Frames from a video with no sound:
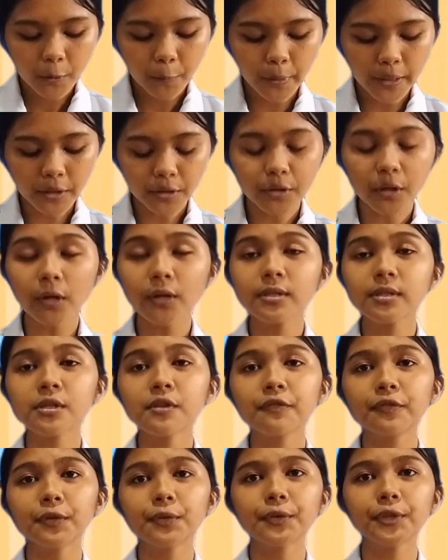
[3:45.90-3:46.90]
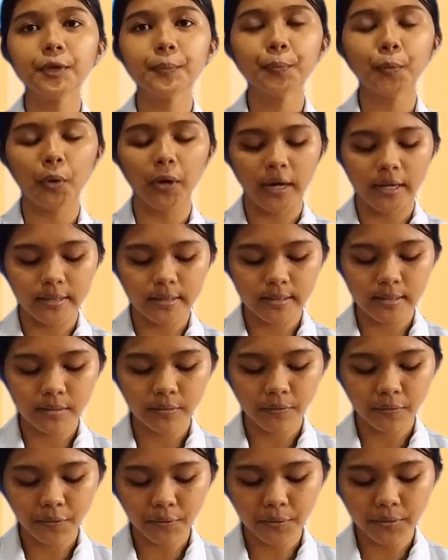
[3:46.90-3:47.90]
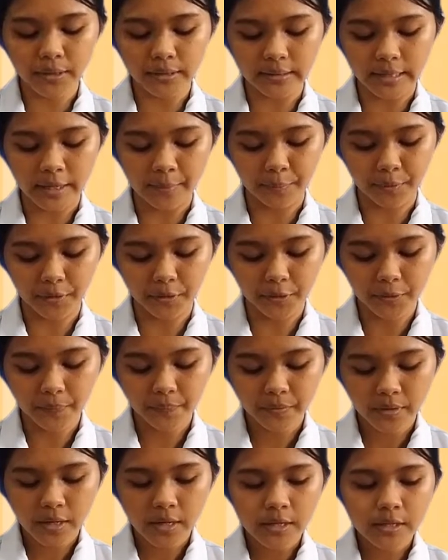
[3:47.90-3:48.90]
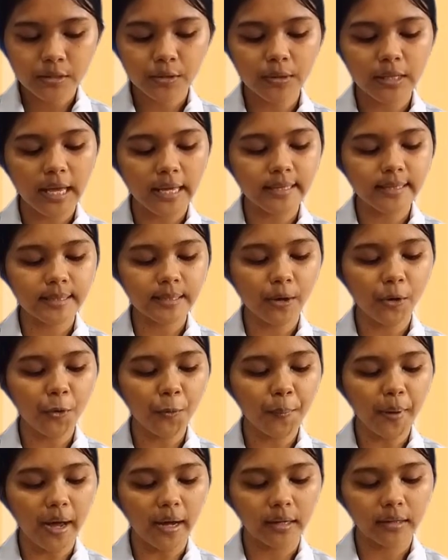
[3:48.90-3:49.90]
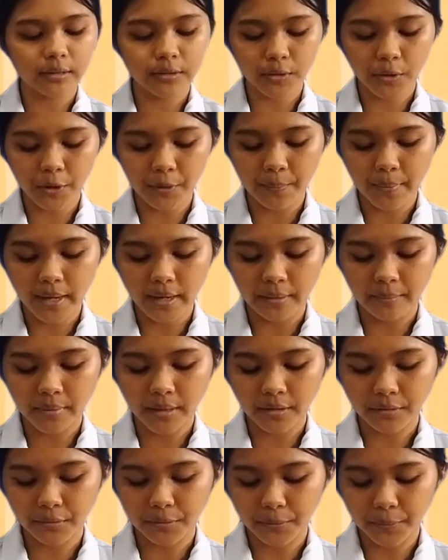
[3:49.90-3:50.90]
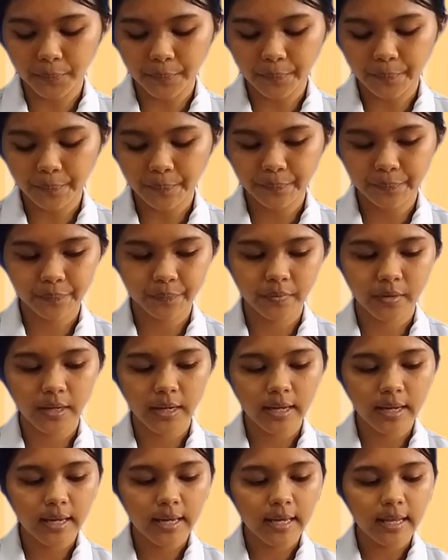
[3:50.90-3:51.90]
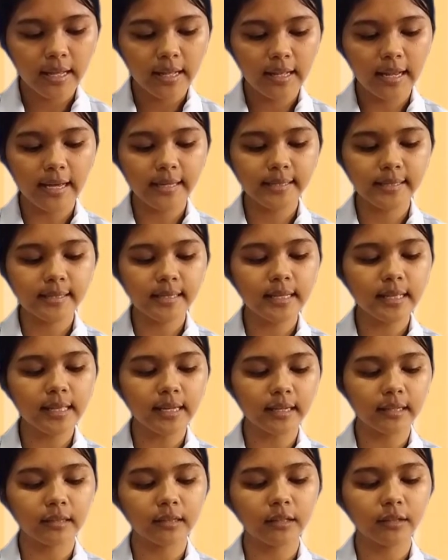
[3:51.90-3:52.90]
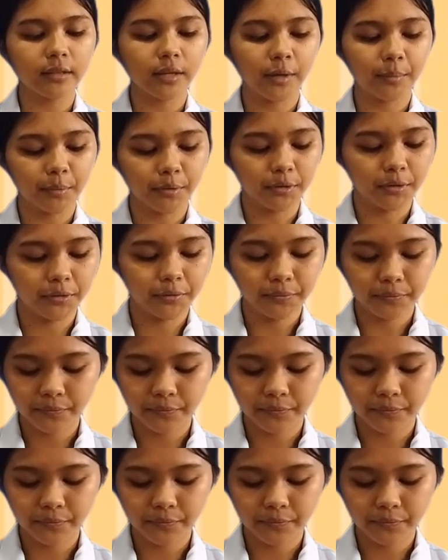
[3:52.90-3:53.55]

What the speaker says: We could also view the points through the table. So let's go back to our main menu. Let's select the table.